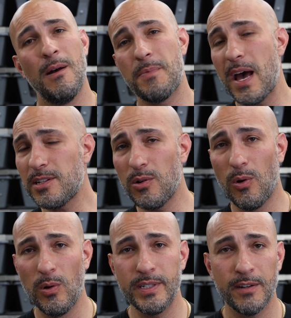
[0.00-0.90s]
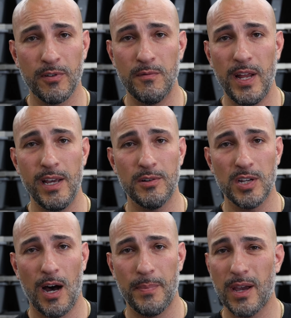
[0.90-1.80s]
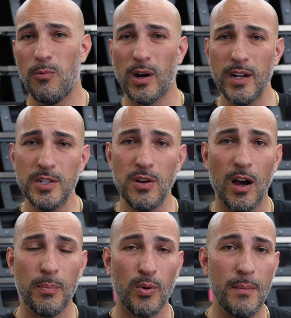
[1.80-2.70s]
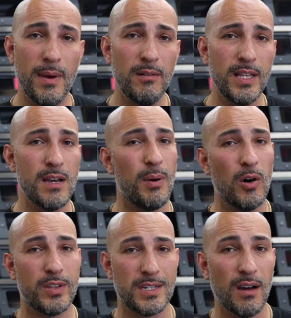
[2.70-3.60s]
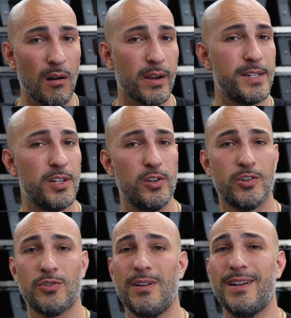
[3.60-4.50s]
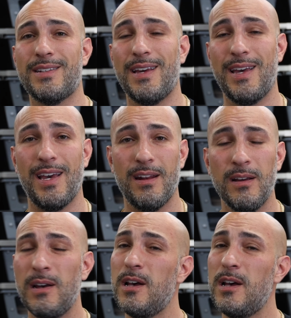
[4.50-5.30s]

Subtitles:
That's a whole different video topic. We're going to talk primarily about the targets that you're trying to hit.